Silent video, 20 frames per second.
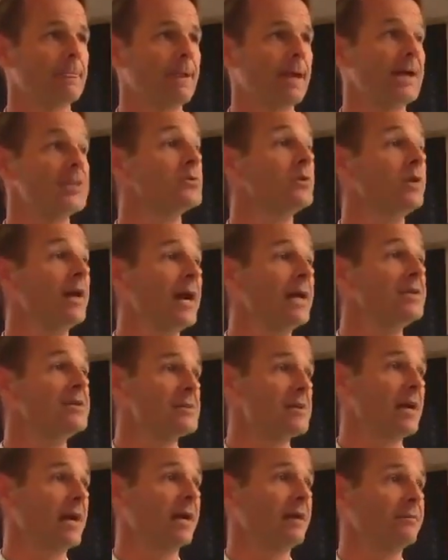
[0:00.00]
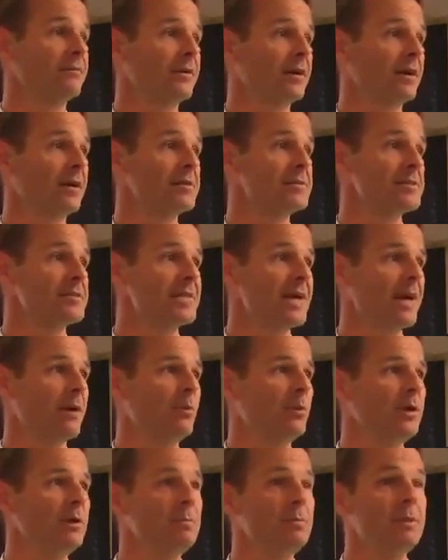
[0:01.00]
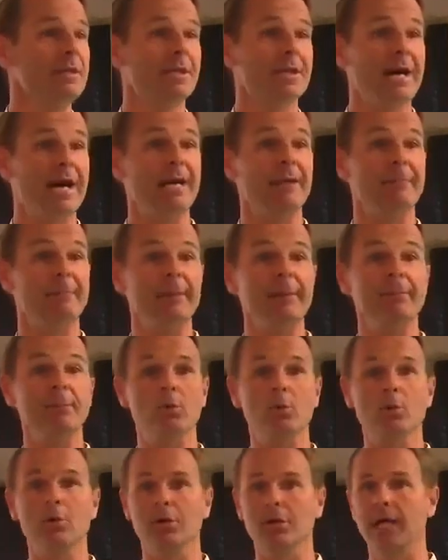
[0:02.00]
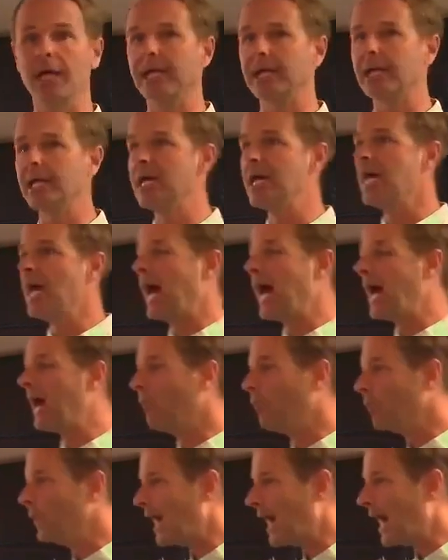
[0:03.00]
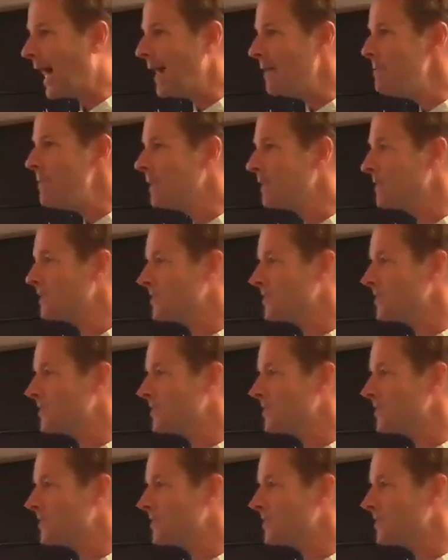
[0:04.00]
That's what I desire for us is that we would be the kind of people who are like, when I make